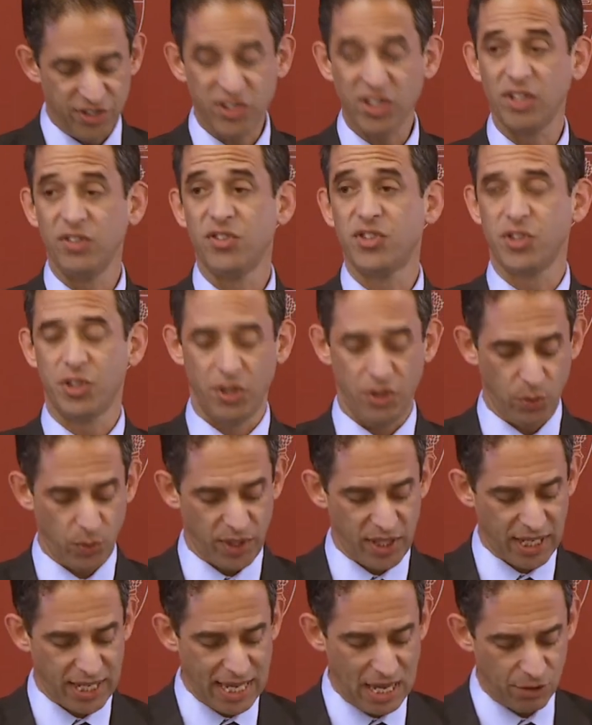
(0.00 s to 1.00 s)
is concerned
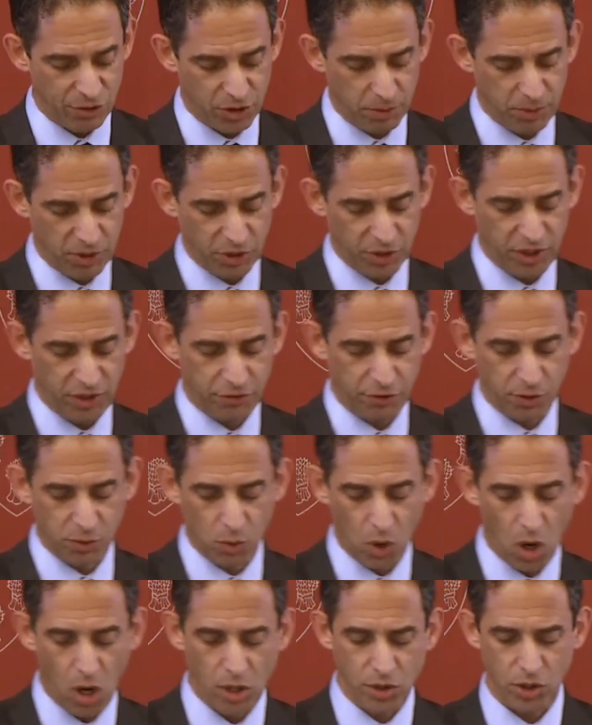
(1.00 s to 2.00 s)
with accountability for
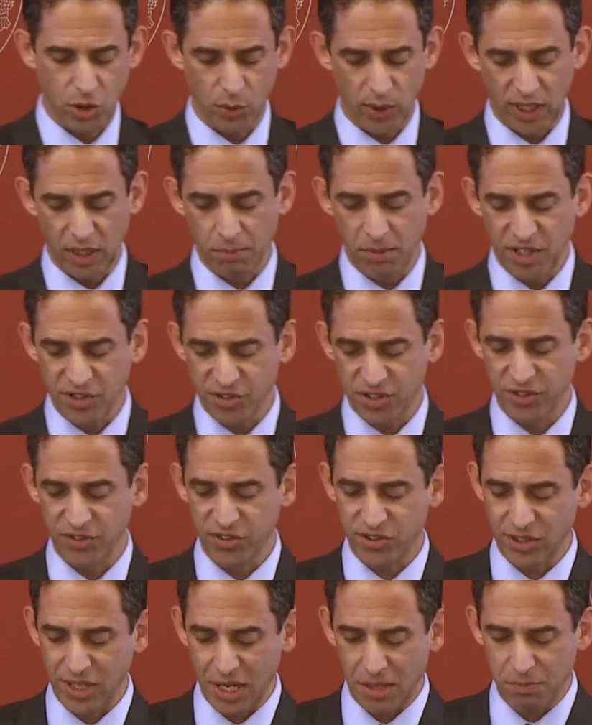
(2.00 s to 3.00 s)
wrongdoing. It must
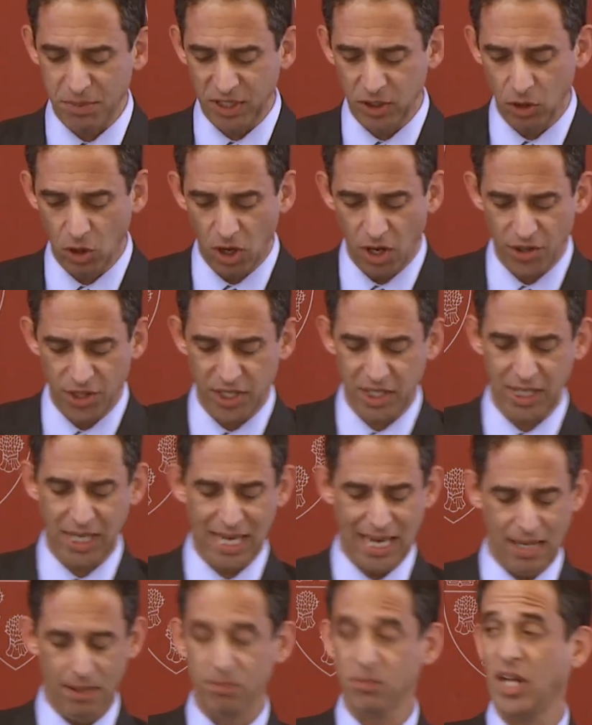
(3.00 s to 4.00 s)
instead be law that
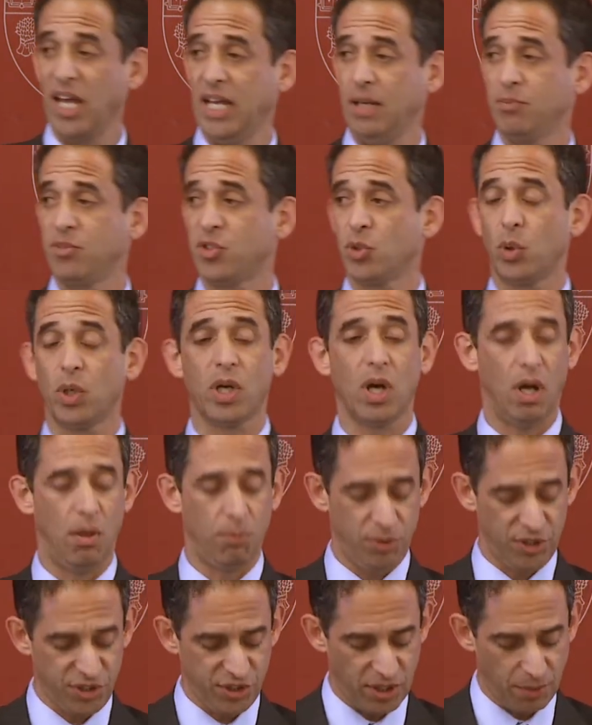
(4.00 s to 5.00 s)
came, aims to
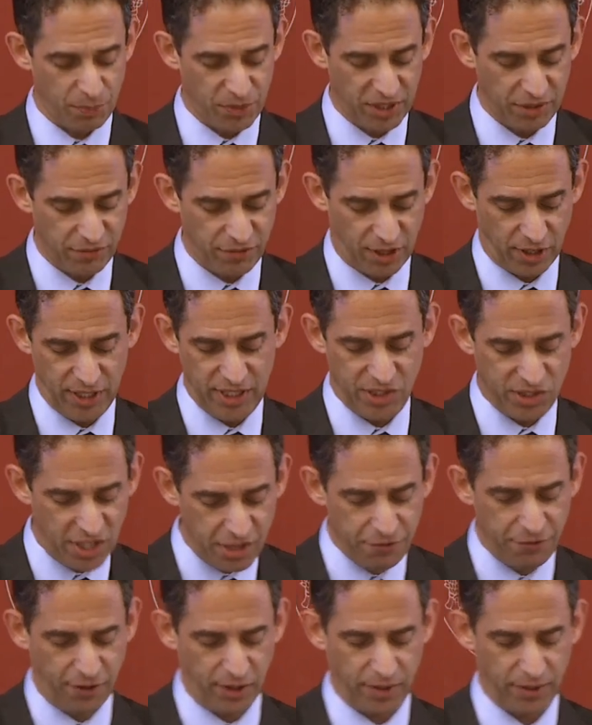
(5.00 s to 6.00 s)
accomplish something very
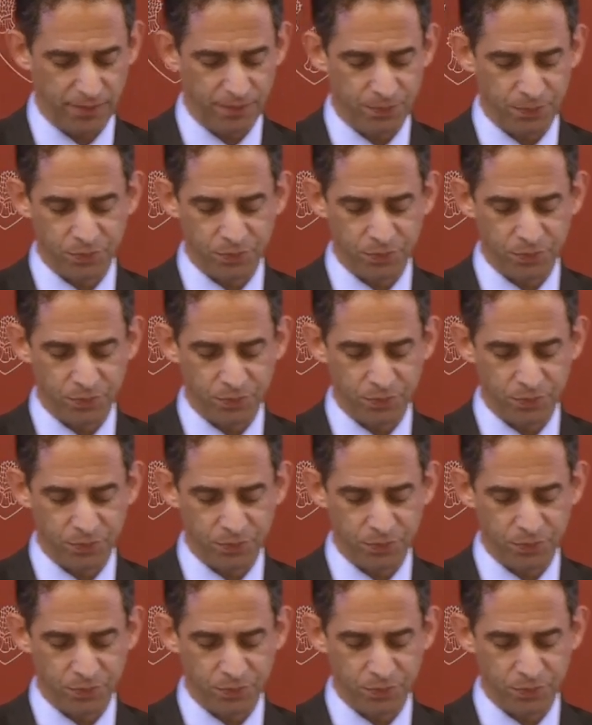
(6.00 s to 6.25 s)
different.